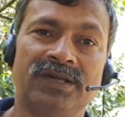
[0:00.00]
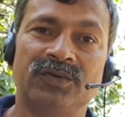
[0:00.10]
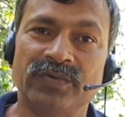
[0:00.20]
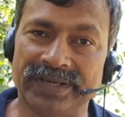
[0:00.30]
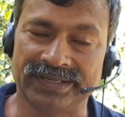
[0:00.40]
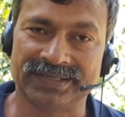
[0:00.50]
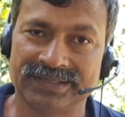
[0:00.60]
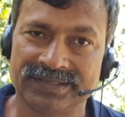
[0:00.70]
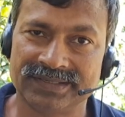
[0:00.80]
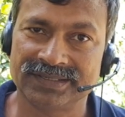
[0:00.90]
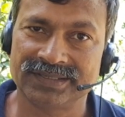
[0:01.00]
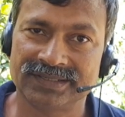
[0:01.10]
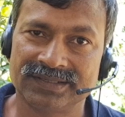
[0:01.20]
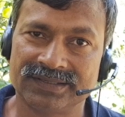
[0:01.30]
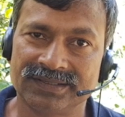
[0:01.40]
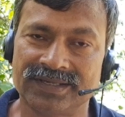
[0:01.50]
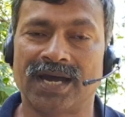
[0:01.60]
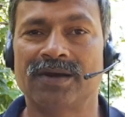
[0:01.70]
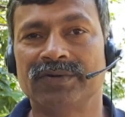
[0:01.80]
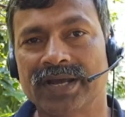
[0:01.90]
Today,
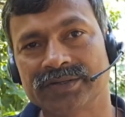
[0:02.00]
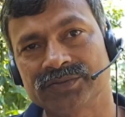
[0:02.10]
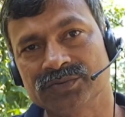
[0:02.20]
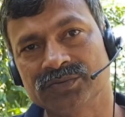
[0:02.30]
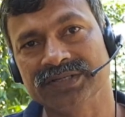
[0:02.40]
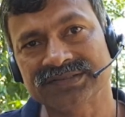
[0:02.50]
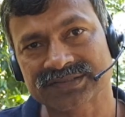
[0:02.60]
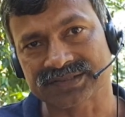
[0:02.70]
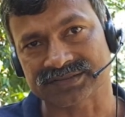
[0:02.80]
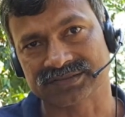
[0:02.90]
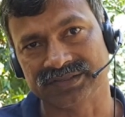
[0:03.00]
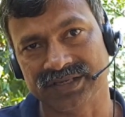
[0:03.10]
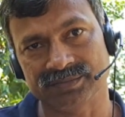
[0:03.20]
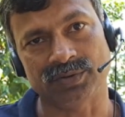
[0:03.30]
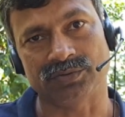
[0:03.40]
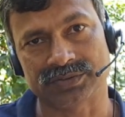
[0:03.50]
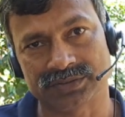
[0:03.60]
I would like to discuss about